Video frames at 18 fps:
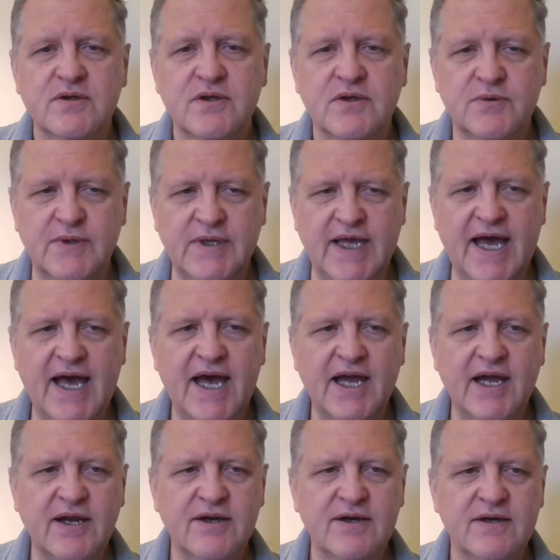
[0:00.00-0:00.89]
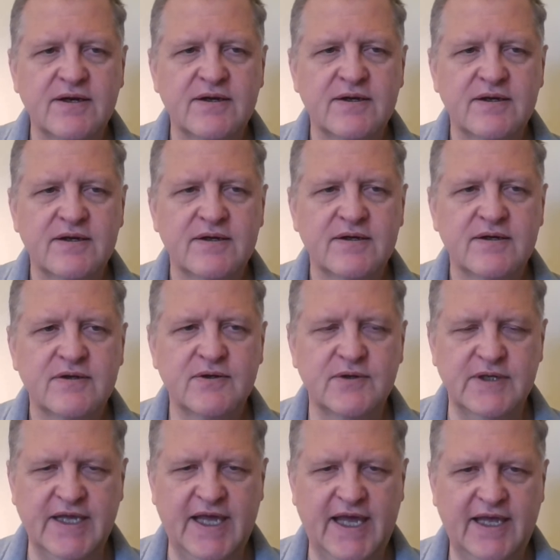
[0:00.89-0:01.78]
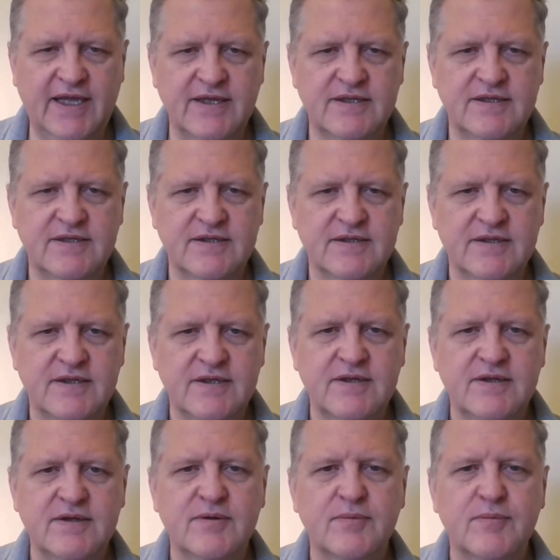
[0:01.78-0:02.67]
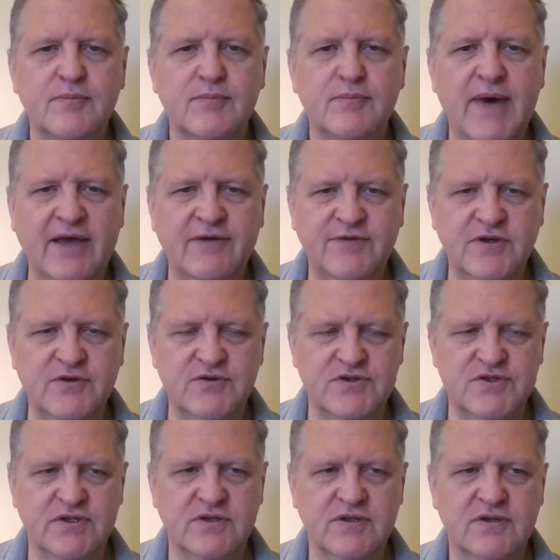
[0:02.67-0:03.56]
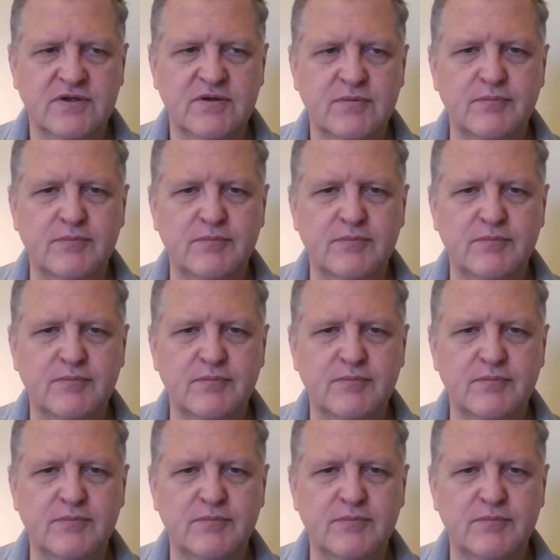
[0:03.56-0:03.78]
criar, create, my future.